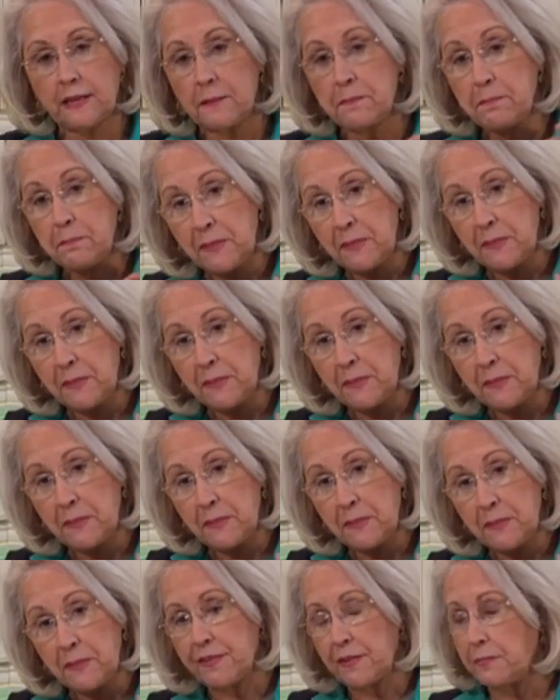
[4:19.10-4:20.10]
a mini
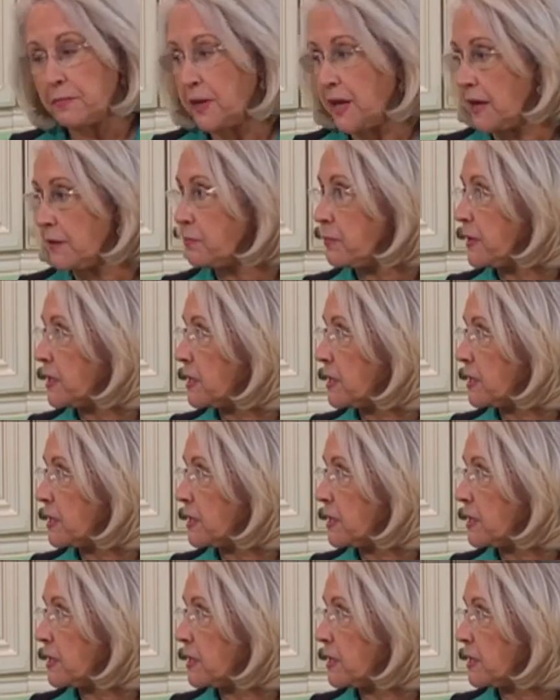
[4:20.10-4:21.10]
oven mitt
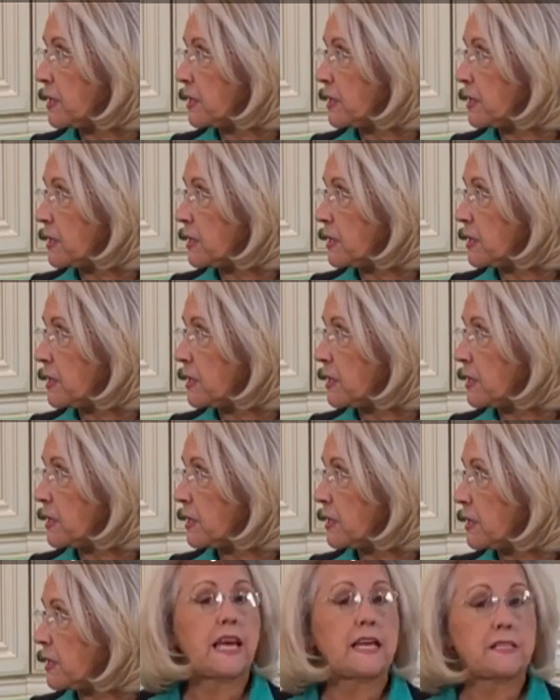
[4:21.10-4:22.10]
because
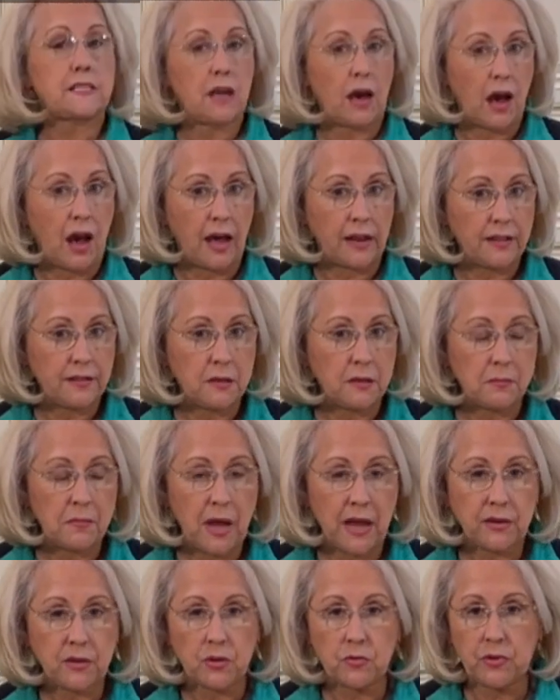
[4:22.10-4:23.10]
glass gets hot in the
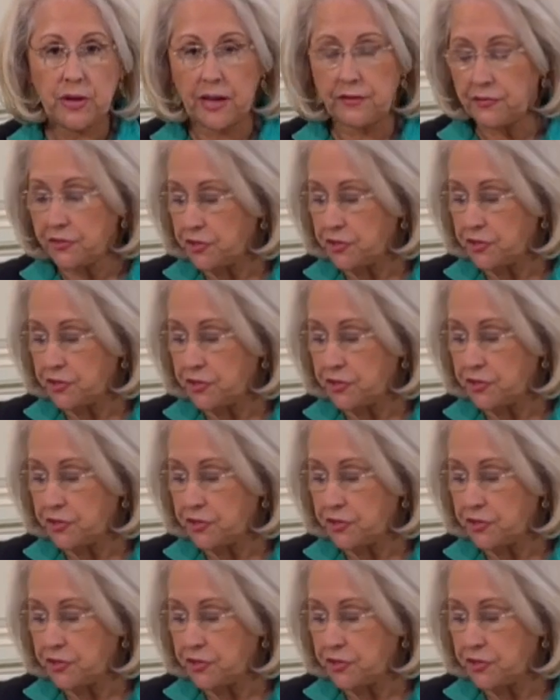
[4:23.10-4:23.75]
microwave just